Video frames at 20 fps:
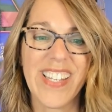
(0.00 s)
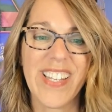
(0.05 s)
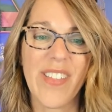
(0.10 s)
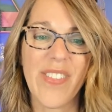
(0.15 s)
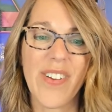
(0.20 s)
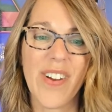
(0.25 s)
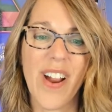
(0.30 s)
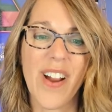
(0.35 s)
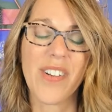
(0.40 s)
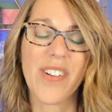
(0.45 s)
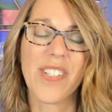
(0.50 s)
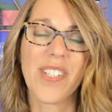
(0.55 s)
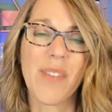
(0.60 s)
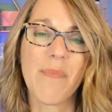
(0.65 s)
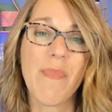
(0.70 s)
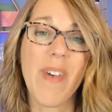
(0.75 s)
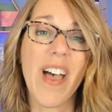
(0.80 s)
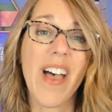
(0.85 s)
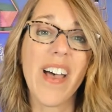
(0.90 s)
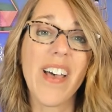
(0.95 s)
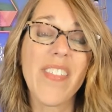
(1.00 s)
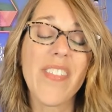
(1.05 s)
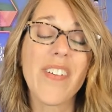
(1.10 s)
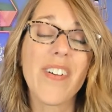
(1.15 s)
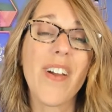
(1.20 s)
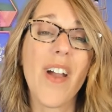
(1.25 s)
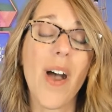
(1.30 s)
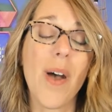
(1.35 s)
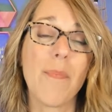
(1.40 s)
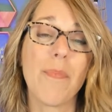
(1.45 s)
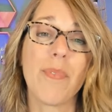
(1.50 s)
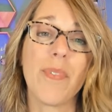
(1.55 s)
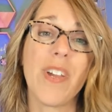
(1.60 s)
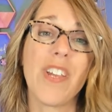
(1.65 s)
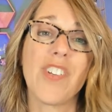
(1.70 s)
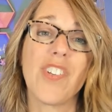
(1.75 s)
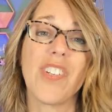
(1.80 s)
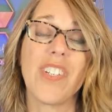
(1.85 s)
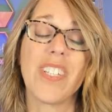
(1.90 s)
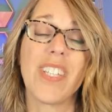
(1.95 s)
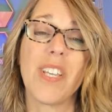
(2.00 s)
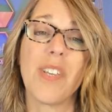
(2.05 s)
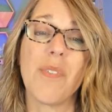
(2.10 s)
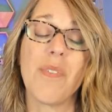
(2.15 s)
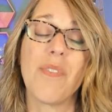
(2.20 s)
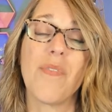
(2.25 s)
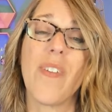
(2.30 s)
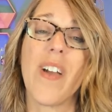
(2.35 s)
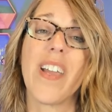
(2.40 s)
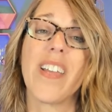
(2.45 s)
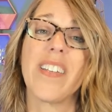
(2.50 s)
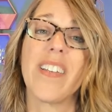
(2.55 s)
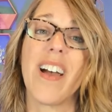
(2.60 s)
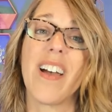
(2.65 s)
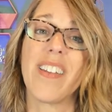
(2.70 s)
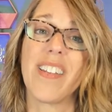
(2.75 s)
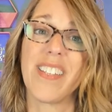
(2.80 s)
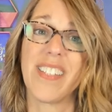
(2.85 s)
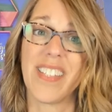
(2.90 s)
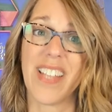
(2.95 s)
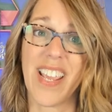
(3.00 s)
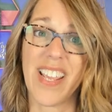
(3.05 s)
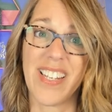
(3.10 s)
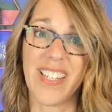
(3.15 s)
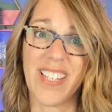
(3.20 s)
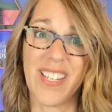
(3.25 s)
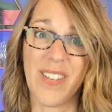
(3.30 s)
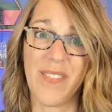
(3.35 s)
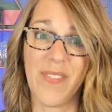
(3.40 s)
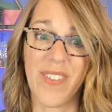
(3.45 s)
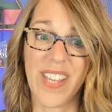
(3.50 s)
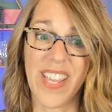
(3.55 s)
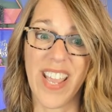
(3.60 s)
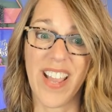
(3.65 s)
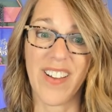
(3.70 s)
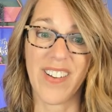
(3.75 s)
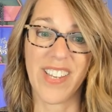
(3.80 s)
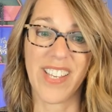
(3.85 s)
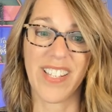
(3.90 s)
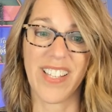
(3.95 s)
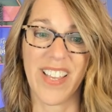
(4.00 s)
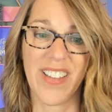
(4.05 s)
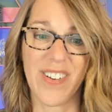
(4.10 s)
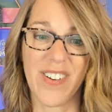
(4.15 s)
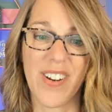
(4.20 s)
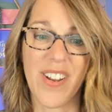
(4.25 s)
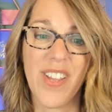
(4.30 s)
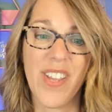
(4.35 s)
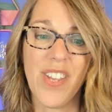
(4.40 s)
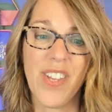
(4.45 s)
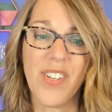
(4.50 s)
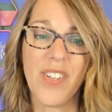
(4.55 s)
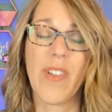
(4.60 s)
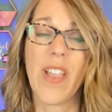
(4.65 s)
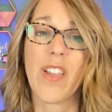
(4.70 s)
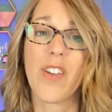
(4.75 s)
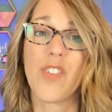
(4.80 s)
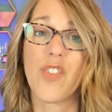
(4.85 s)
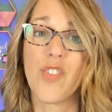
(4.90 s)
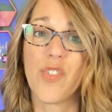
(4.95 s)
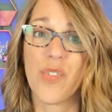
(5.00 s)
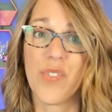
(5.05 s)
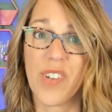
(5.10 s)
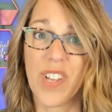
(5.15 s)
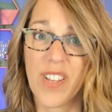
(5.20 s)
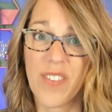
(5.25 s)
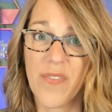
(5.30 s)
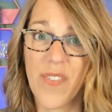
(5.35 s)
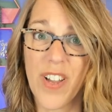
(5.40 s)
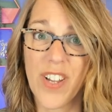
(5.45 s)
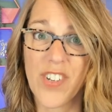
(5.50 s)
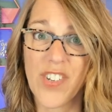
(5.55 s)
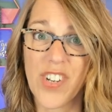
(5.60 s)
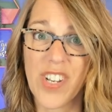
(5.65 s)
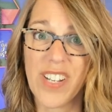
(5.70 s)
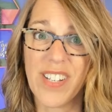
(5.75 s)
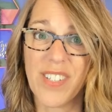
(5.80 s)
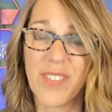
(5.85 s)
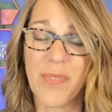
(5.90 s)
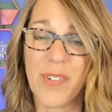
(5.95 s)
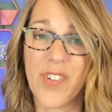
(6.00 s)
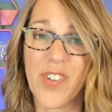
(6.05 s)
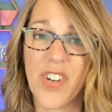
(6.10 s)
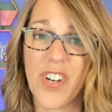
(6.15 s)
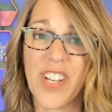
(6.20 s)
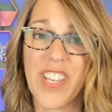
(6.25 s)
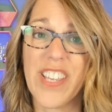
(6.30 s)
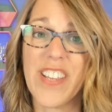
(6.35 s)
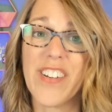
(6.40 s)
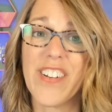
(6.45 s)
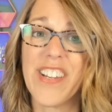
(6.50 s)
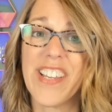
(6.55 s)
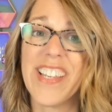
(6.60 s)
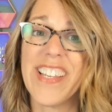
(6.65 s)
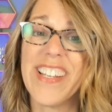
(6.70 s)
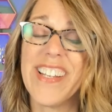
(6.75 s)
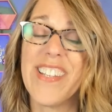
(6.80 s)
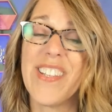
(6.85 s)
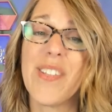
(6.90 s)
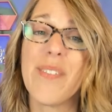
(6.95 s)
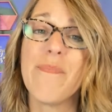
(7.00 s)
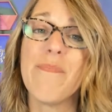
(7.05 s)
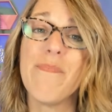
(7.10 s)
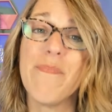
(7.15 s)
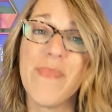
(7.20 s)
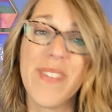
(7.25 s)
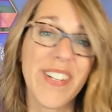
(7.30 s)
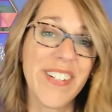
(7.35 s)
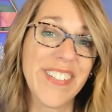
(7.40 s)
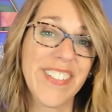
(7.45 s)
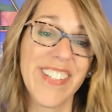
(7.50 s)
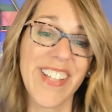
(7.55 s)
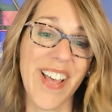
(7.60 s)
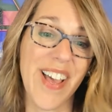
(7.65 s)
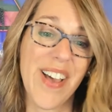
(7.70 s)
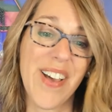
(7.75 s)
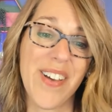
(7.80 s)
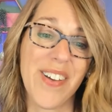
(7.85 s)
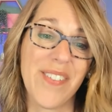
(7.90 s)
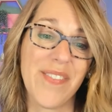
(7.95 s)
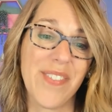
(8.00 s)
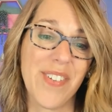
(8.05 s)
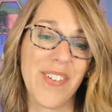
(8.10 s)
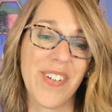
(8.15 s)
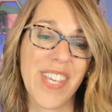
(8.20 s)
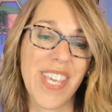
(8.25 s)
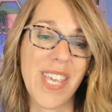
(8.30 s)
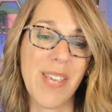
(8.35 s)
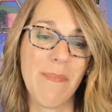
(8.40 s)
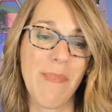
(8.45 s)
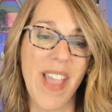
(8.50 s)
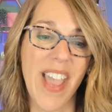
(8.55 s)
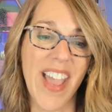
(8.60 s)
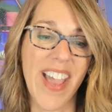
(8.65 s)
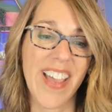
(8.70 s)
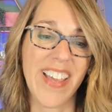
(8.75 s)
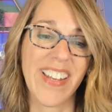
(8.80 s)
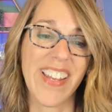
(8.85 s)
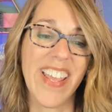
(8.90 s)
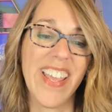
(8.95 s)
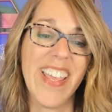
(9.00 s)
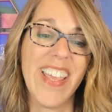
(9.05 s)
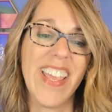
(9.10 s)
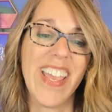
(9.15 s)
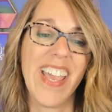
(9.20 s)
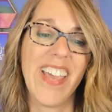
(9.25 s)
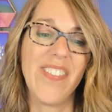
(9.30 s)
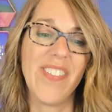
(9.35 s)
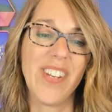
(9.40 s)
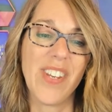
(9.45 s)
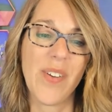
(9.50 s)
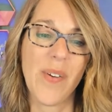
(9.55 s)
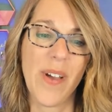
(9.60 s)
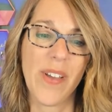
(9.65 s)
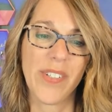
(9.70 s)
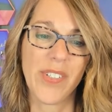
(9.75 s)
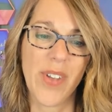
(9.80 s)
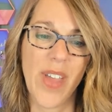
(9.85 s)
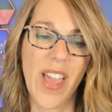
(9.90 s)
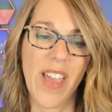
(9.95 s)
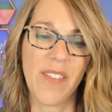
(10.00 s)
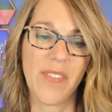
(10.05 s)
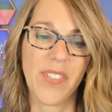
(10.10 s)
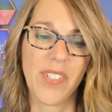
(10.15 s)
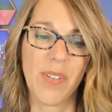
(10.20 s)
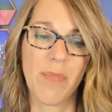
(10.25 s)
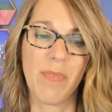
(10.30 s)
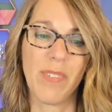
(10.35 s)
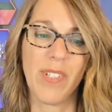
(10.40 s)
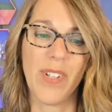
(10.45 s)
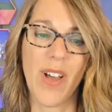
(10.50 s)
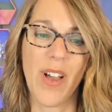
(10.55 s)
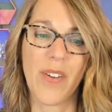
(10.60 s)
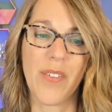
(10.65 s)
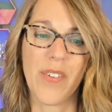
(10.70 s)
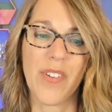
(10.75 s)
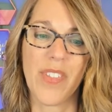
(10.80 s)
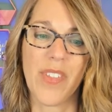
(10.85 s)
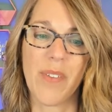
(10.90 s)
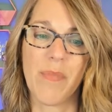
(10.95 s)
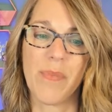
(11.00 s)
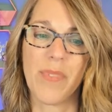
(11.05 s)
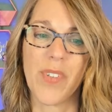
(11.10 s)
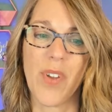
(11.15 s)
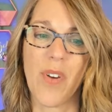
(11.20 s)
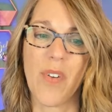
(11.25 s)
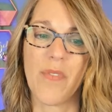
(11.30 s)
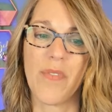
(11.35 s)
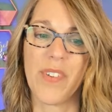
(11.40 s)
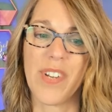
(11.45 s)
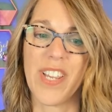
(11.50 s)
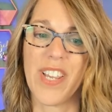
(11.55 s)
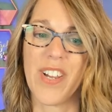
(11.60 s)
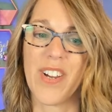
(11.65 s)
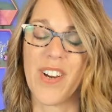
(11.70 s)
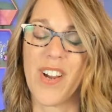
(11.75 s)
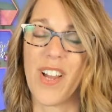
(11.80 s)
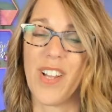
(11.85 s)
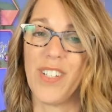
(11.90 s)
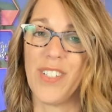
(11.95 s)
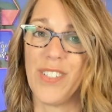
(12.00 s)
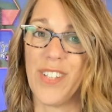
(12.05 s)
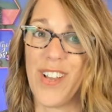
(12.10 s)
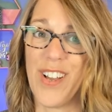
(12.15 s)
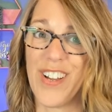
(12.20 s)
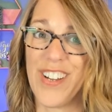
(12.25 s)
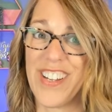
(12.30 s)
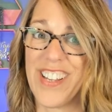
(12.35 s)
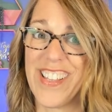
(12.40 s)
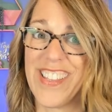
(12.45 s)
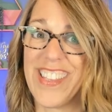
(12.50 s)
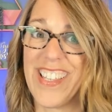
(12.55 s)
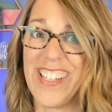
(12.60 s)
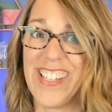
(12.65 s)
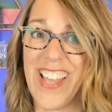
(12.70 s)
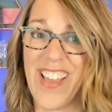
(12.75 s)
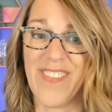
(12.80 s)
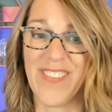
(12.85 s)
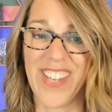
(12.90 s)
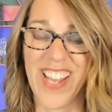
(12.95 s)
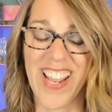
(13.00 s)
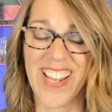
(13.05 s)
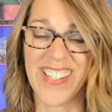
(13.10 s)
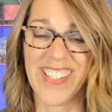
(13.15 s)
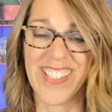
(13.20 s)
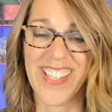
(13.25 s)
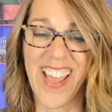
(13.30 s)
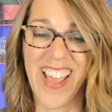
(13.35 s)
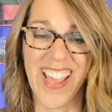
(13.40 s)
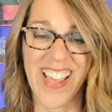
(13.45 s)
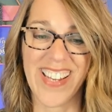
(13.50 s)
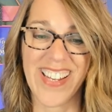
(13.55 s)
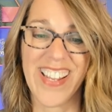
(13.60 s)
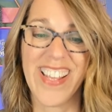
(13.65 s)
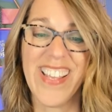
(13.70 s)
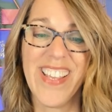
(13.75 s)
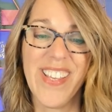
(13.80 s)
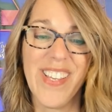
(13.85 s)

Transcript: Now are some other operations that you would find on a scientific calculator. You've got your trig functions, which are here in the middle of your keypad. And then you also have some logarithms over here along the left-hand side.